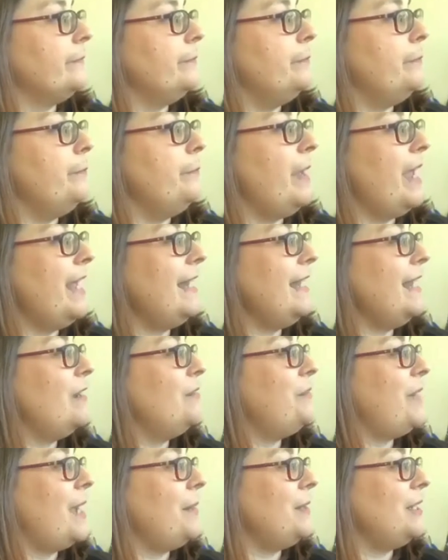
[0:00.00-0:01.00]
Many a
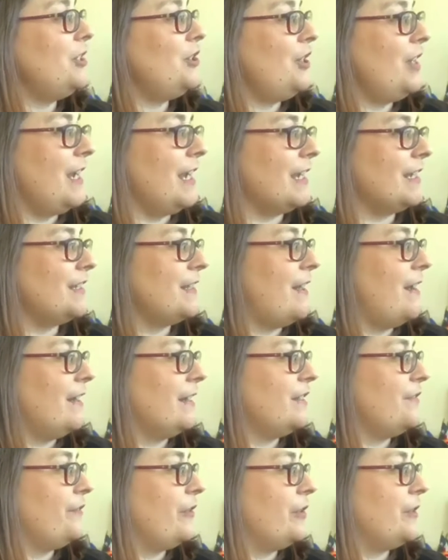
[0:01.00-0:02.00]
baby chick saw
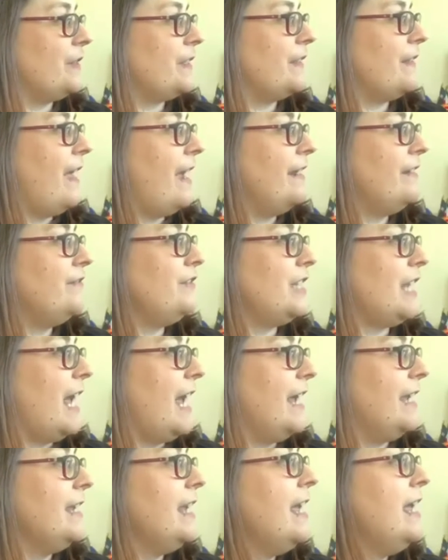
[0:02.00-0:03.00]
its first light of
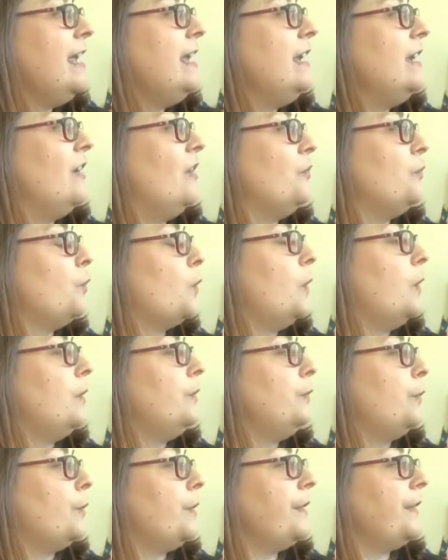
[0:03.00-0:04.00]
day in rural
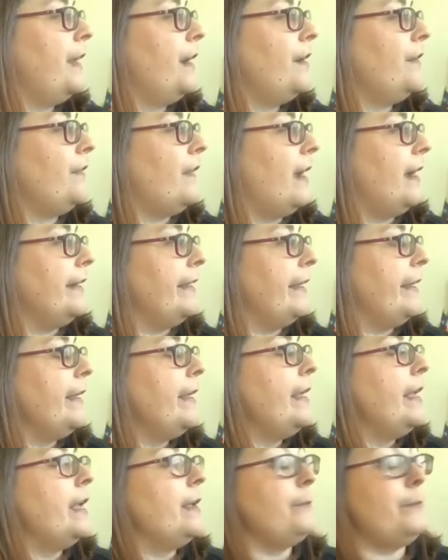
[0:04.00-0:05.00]
North Carolina
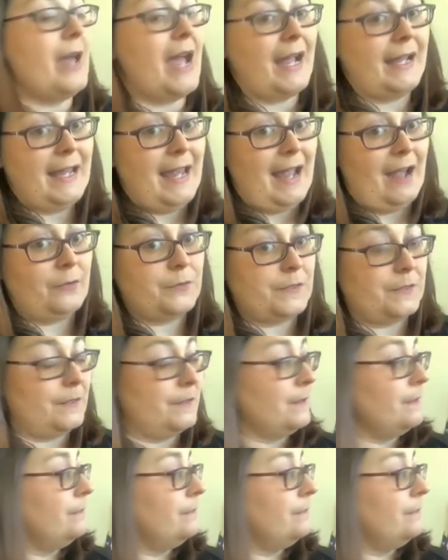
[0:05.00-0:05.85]
back houses.